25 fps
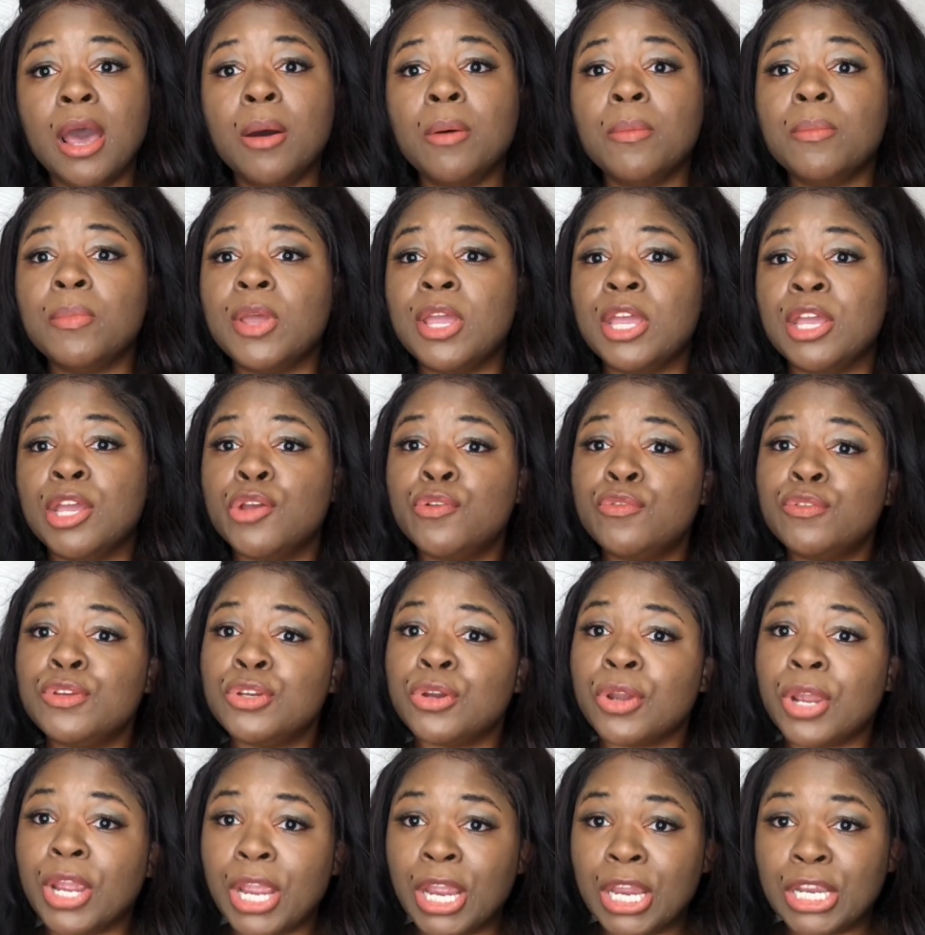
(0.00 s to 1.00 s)
If you're
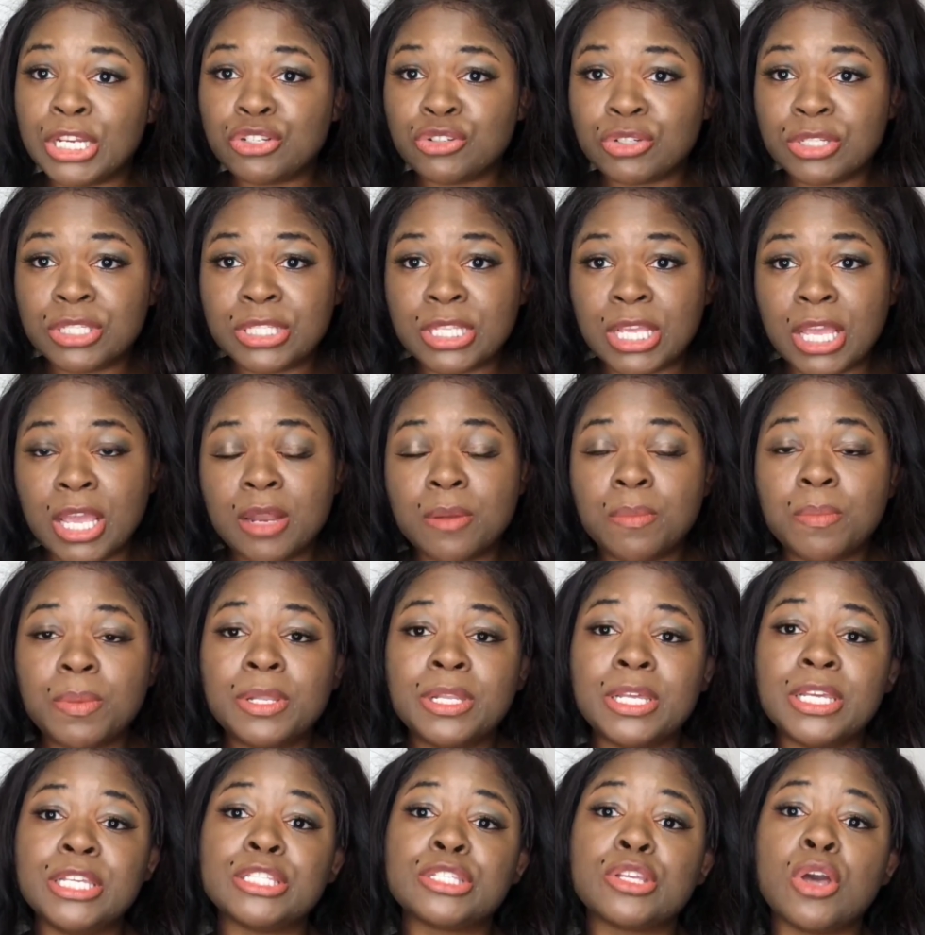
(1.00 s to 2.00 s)
interested,
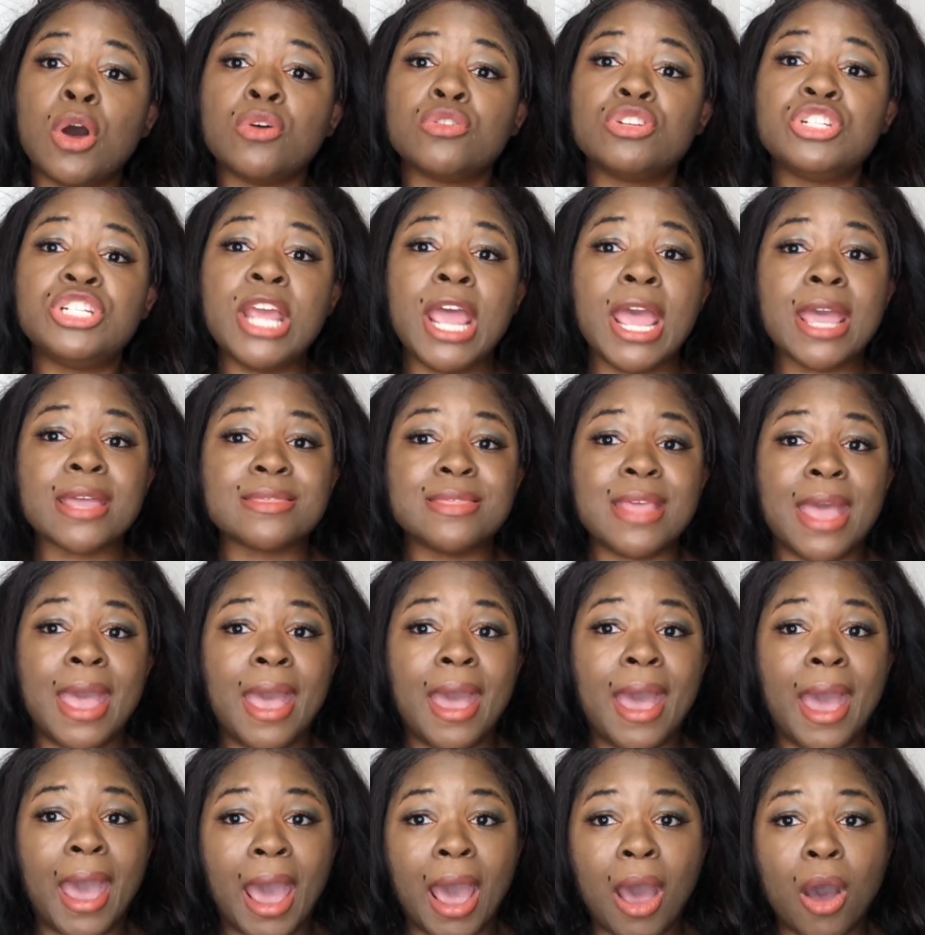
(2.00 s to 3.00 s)
please go check that
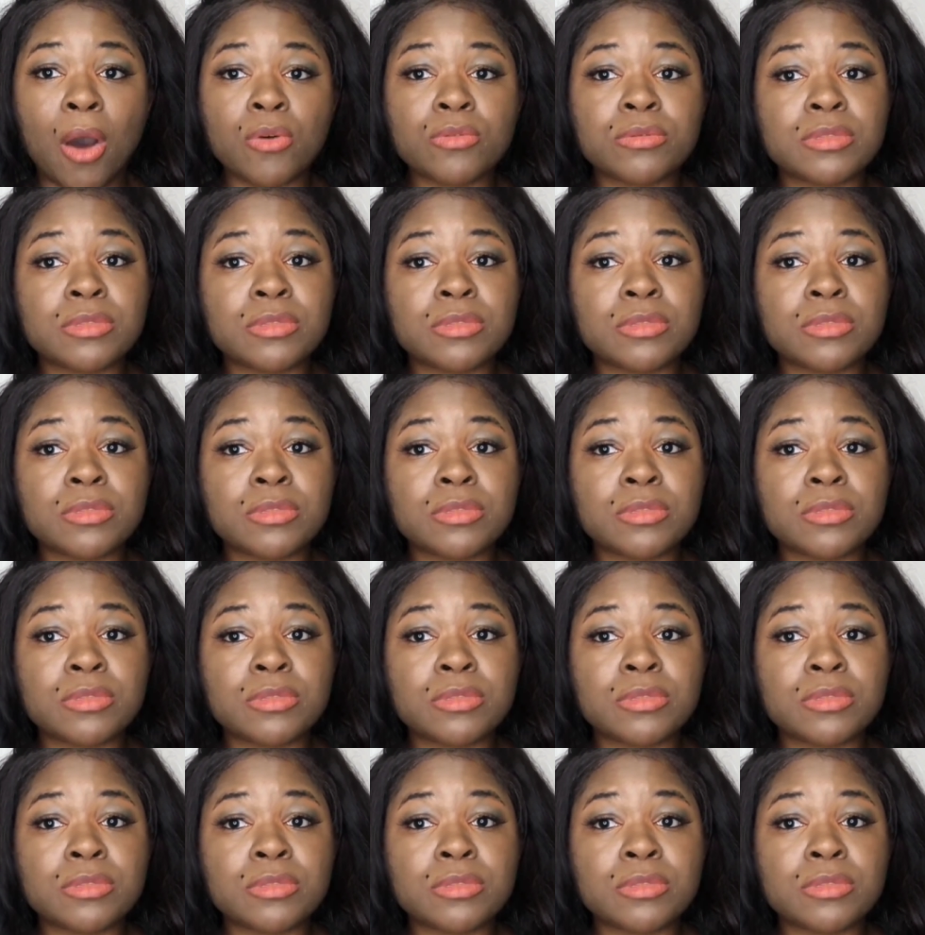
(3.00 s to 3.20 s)
out.